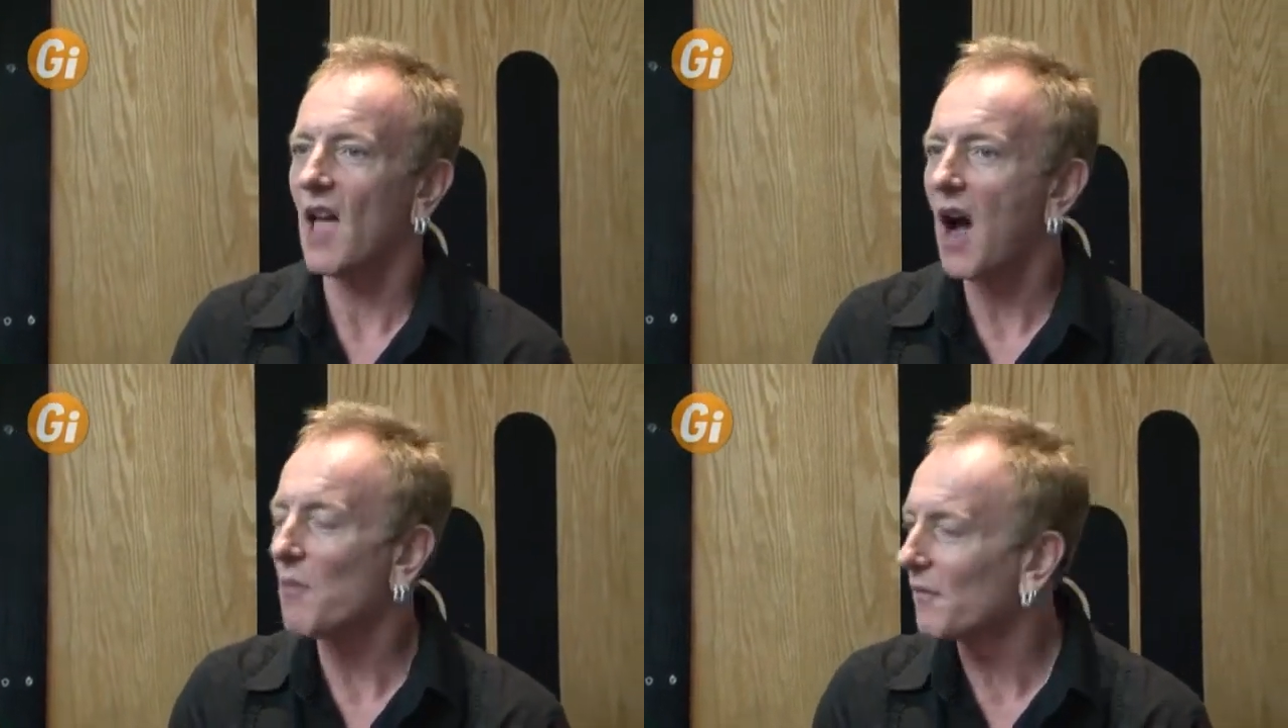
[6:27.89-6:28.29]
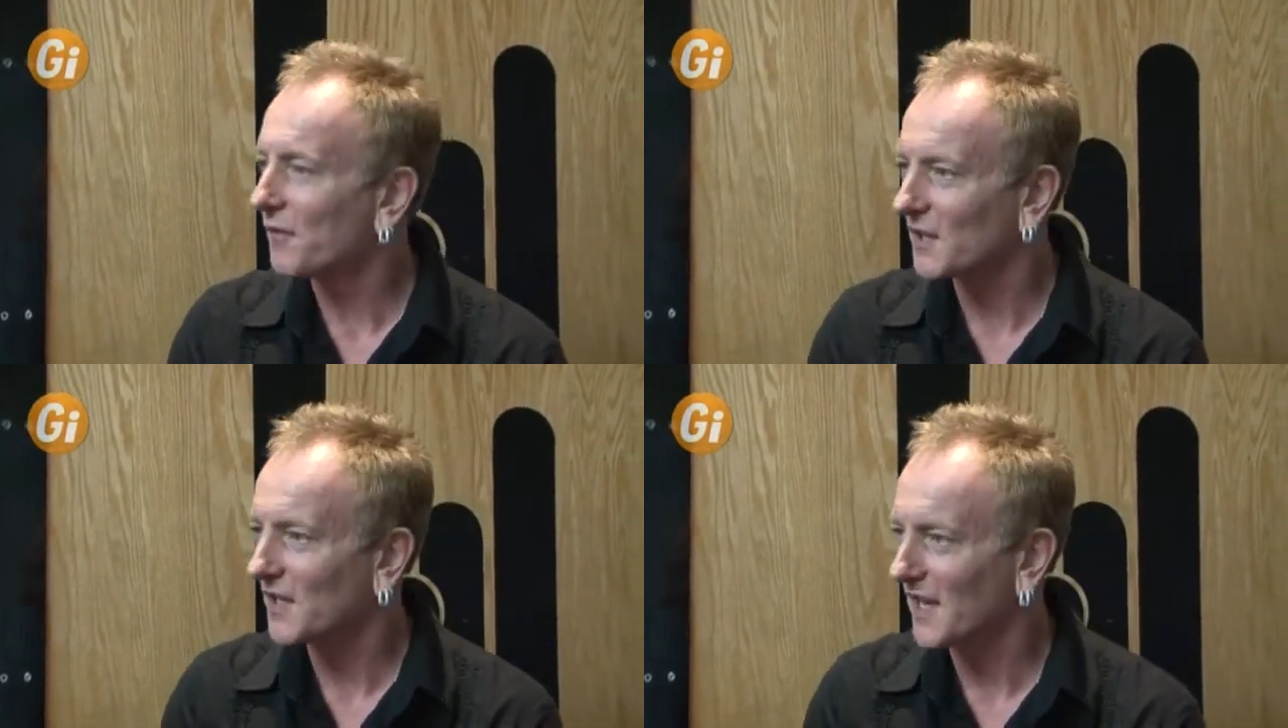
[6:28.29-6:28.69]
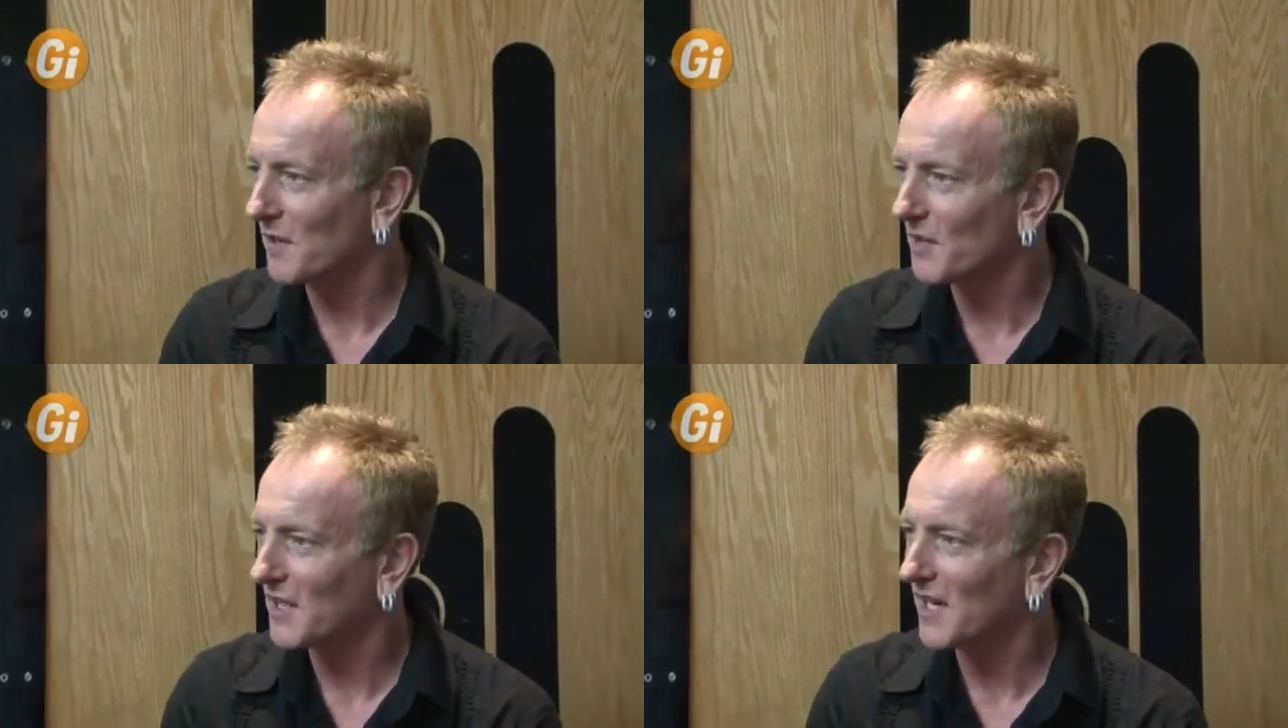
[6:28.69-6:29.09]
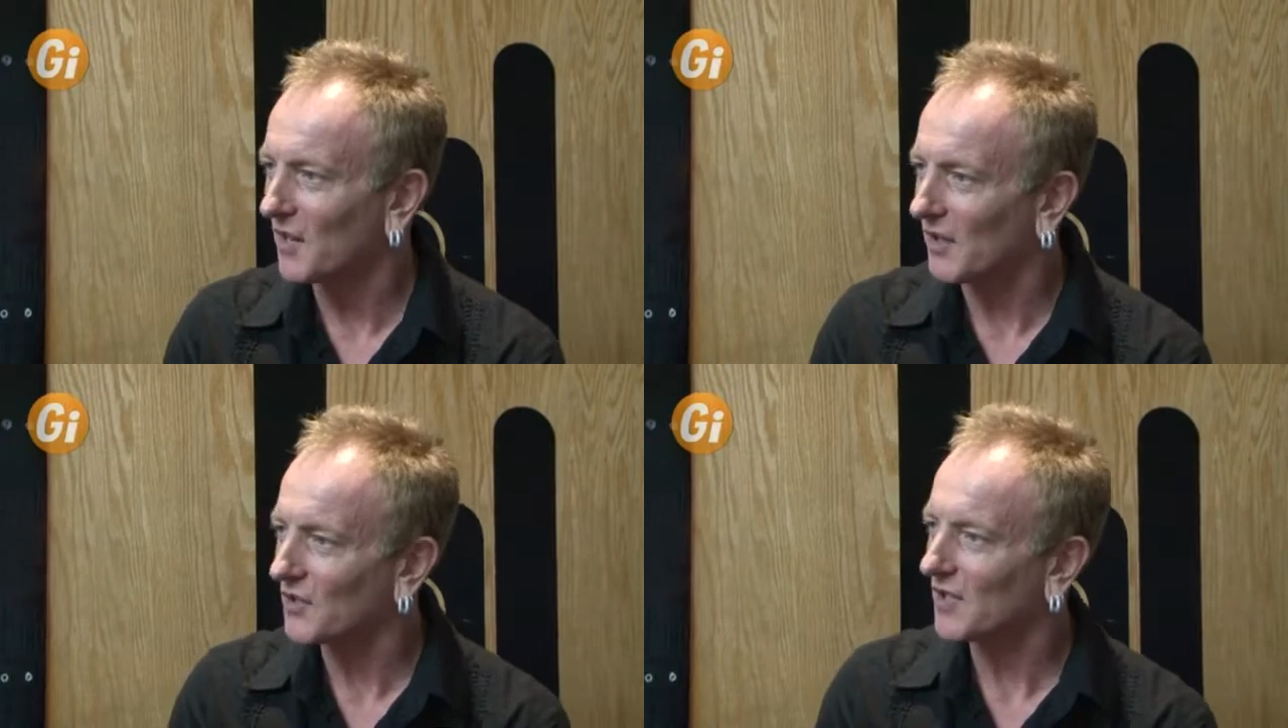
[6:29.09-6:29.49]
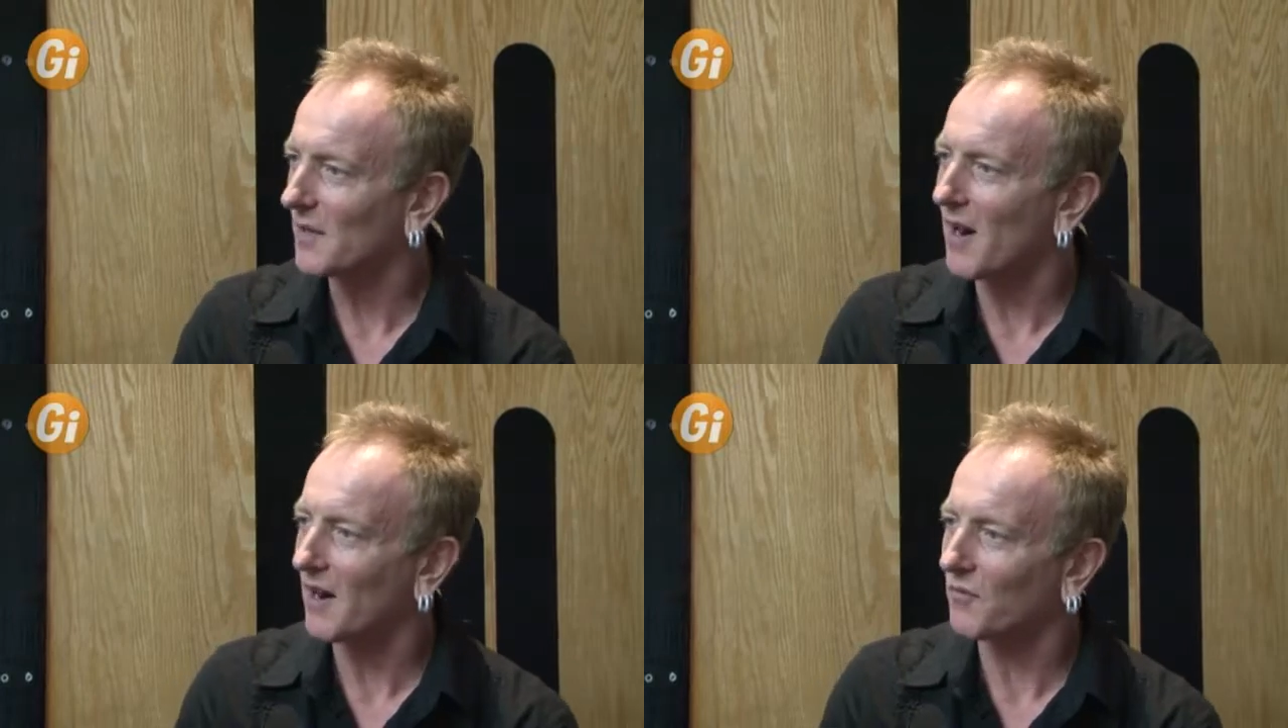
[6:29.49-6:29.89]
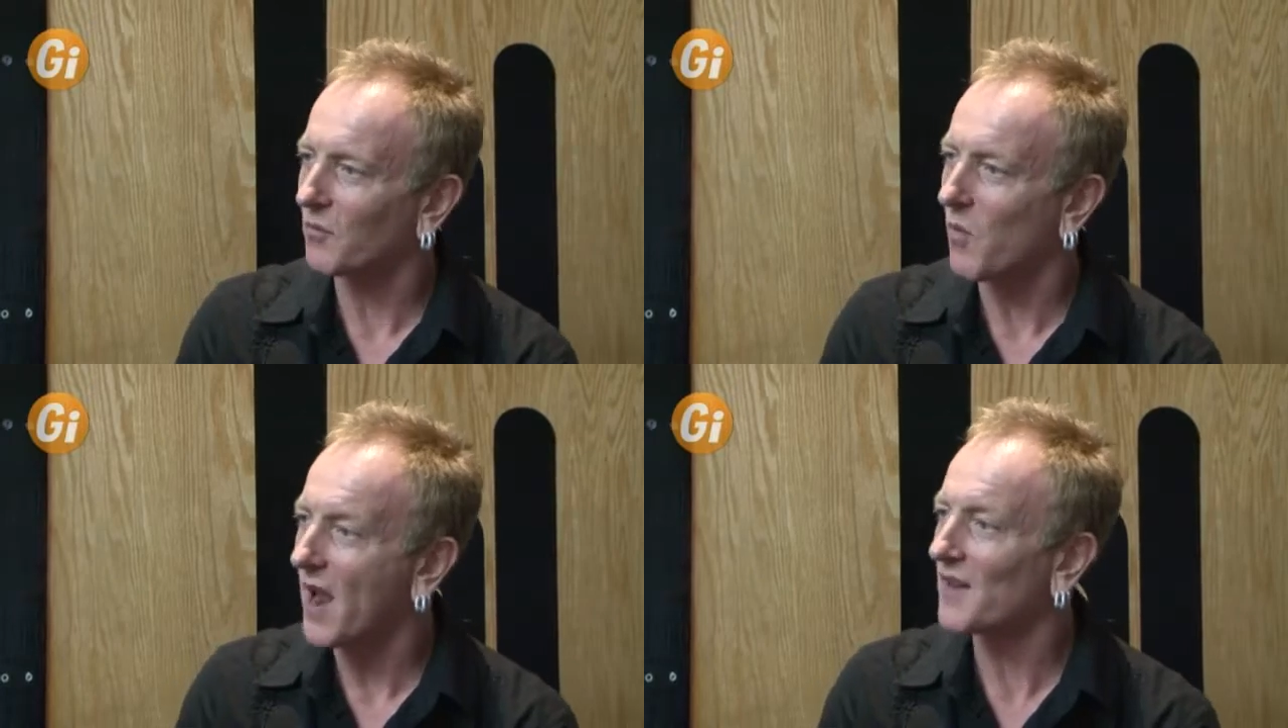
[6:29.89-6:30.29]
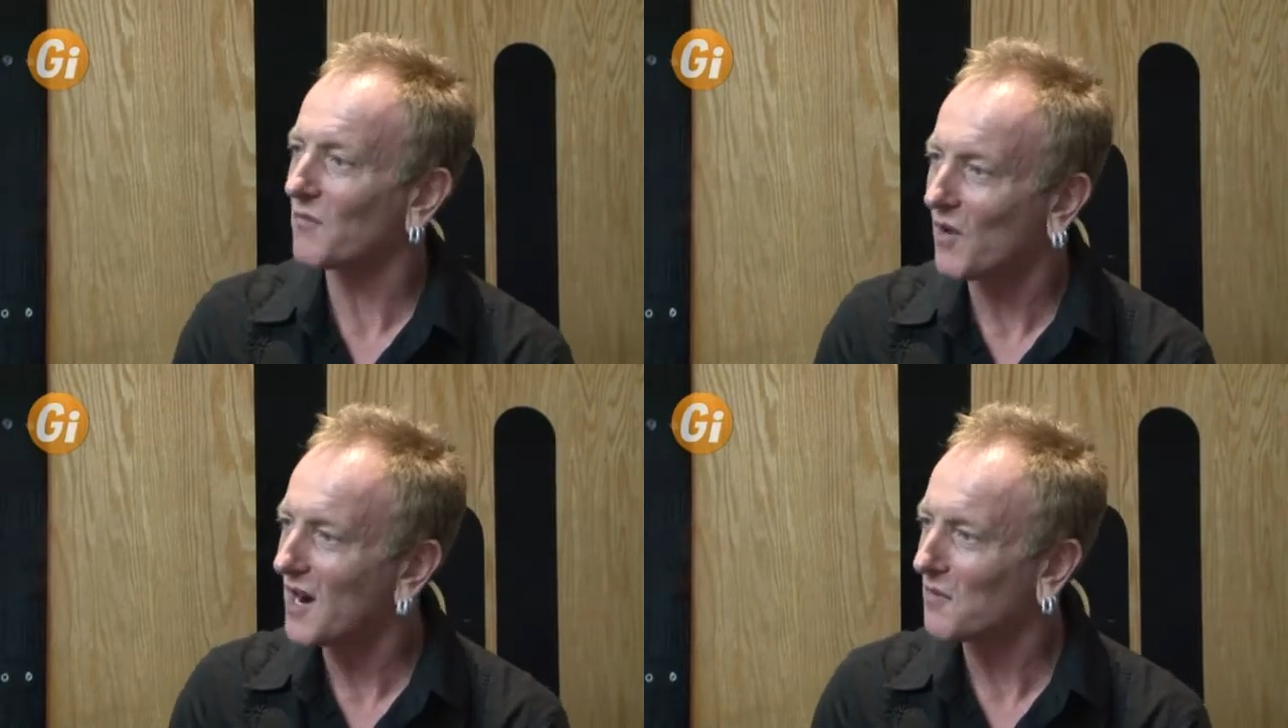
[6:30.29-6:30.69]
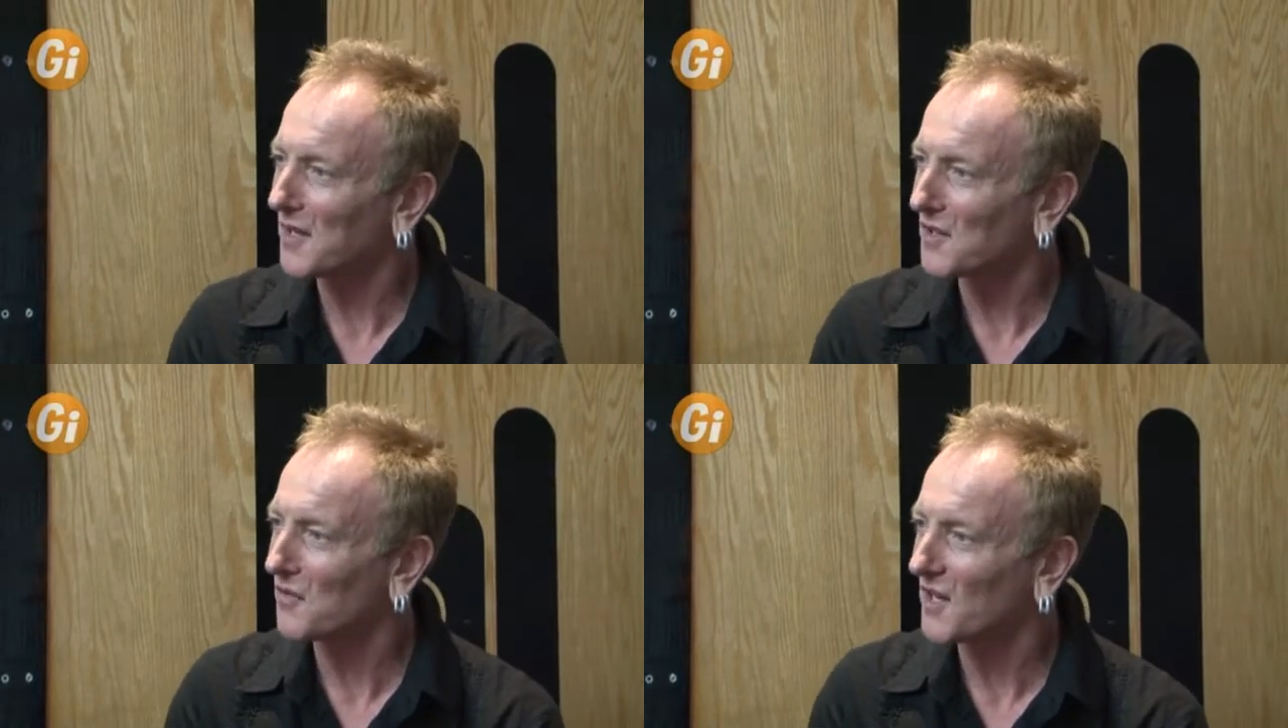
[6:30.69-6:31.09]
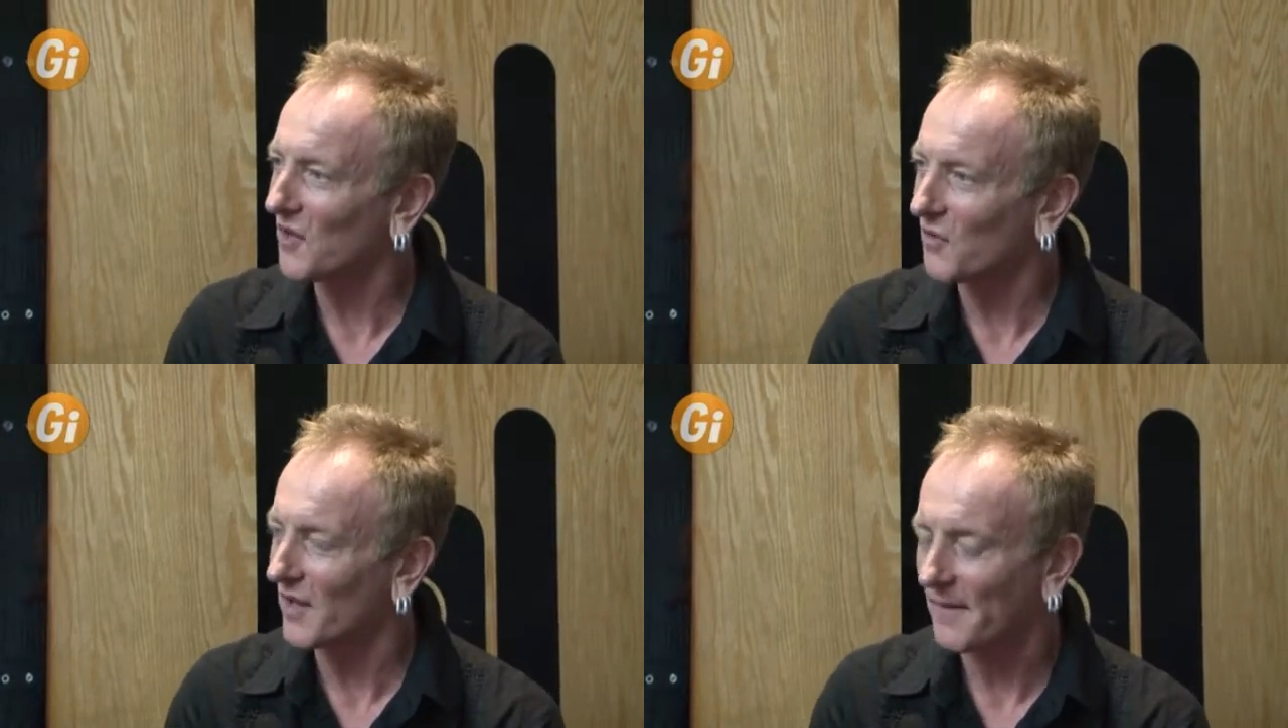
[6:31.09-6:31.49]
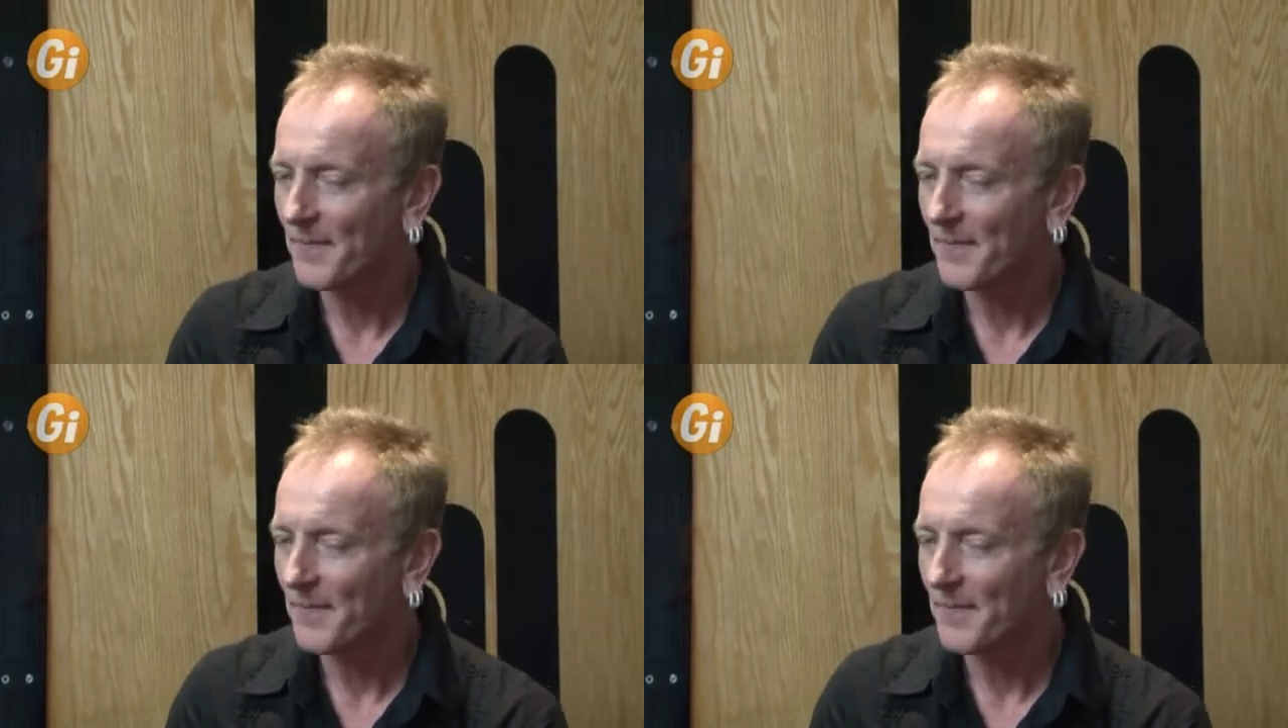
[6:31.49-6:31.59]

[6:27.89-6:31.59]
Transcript: album for a second material. It's just a matter of when and where we're going to record it.